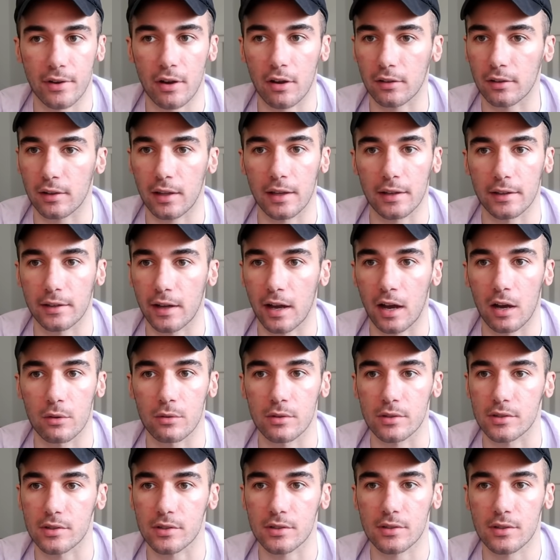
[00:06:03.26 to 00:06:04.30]
felt like I
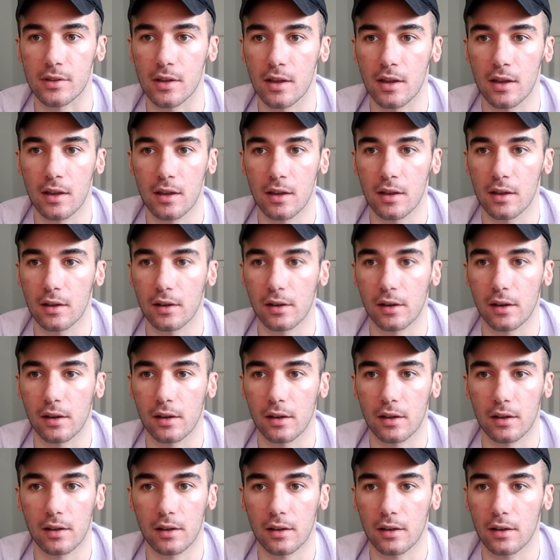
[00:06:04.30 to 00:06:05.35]
was
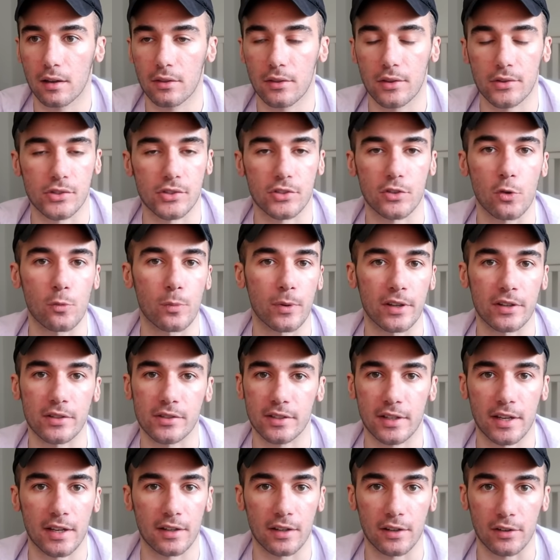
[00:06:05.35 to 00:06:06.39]
the
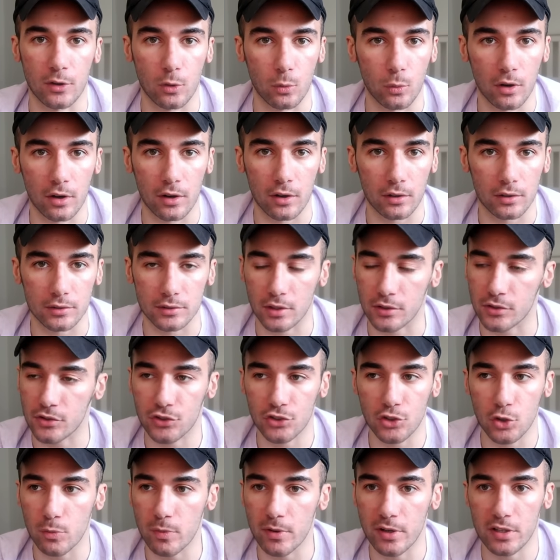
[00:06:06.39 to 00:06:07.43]
stupidest kid in the world, the
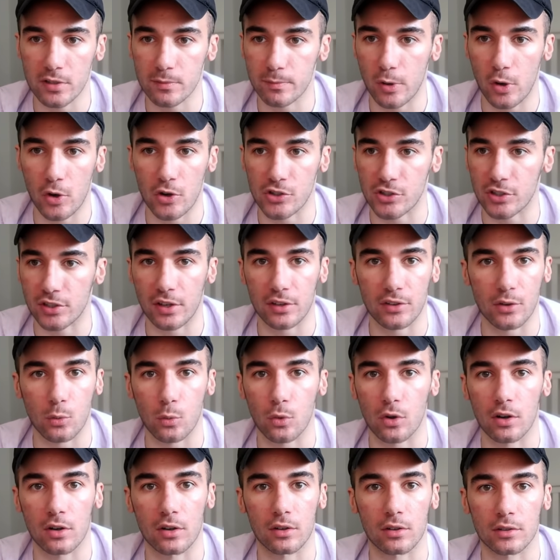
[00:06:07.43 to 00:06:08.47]
stupidest person in the
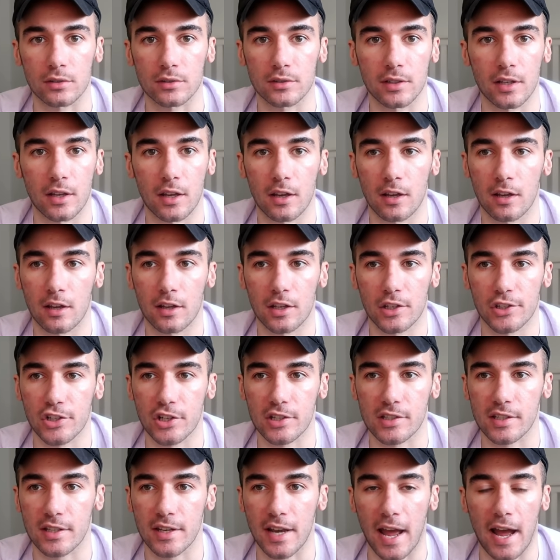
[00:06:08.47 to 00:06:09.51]
world,
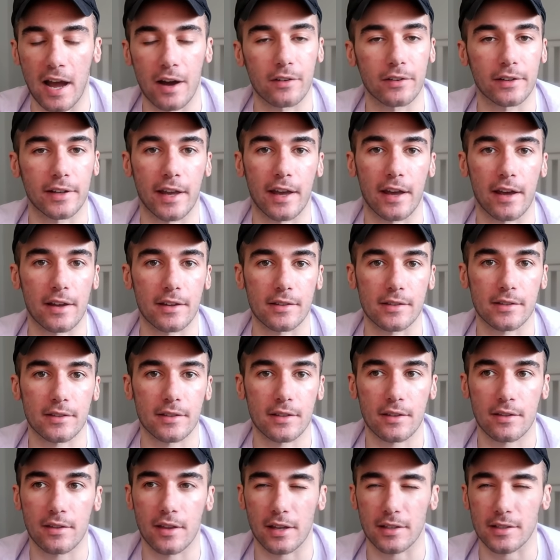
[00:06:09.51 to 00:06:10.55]
just an
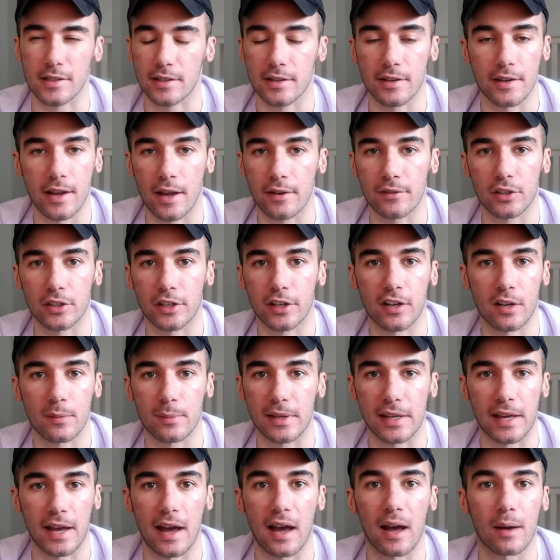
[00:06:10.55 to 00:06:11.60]
outcast that's never gonna
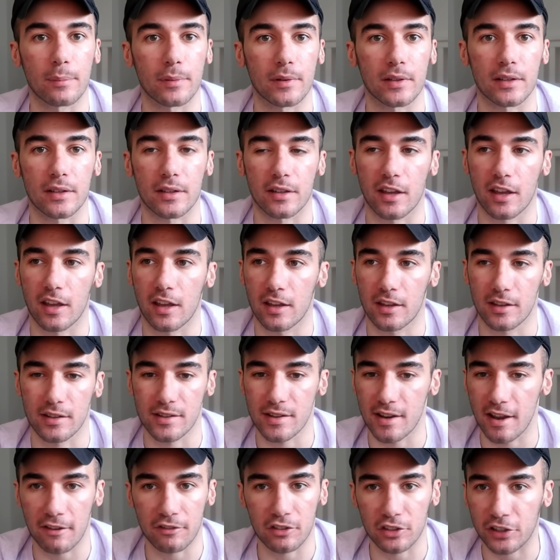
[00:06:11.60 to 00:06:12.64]
be happy,
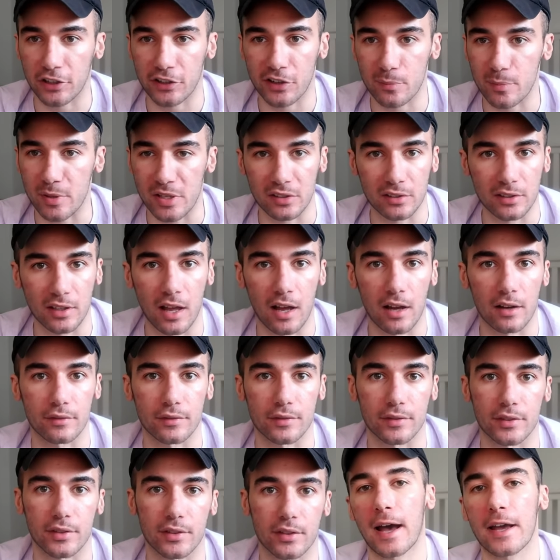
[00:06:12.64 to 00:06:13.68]
never gonna be
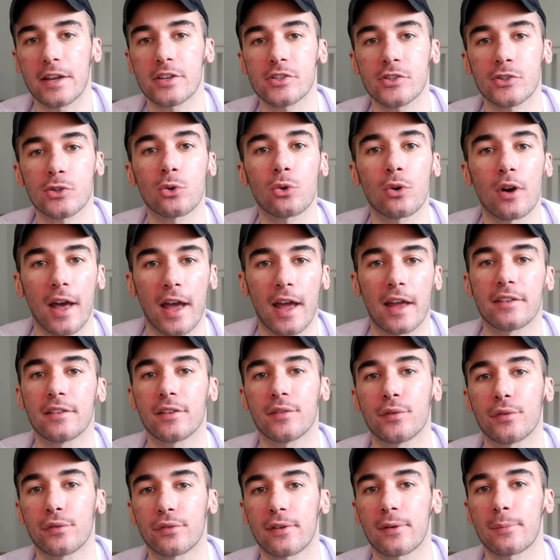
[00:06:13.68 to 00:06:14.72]
loved. High school
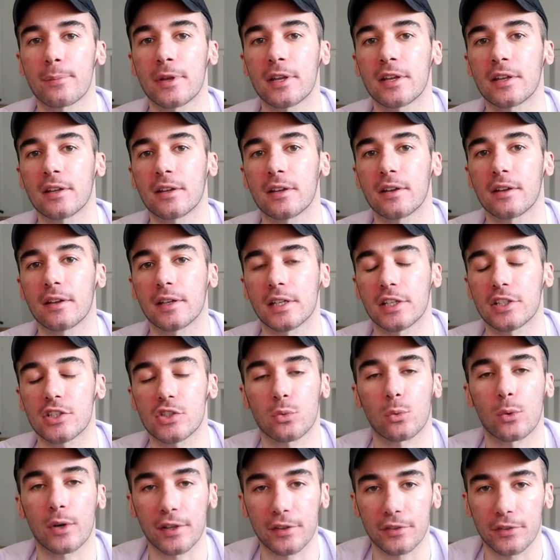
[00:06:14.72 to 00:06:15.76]
ended for me in
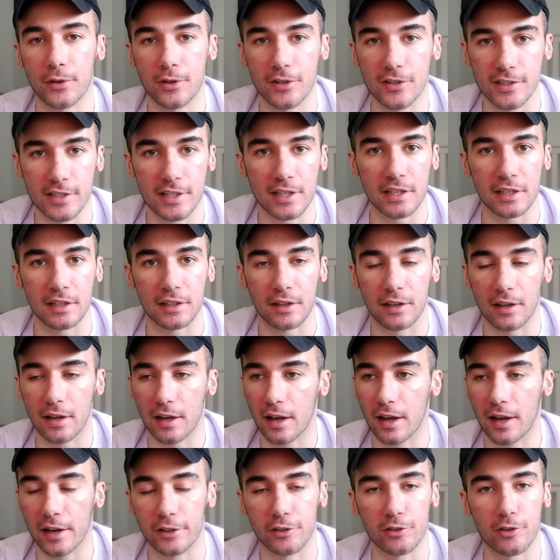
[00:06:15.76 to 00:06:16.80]
2013.
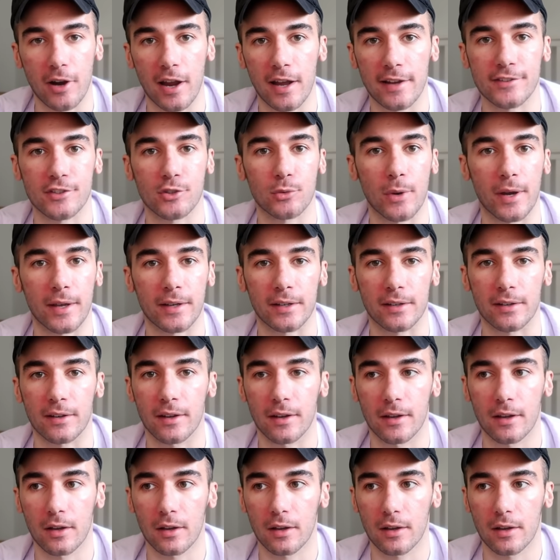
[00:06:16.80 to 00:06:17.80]
I graduated.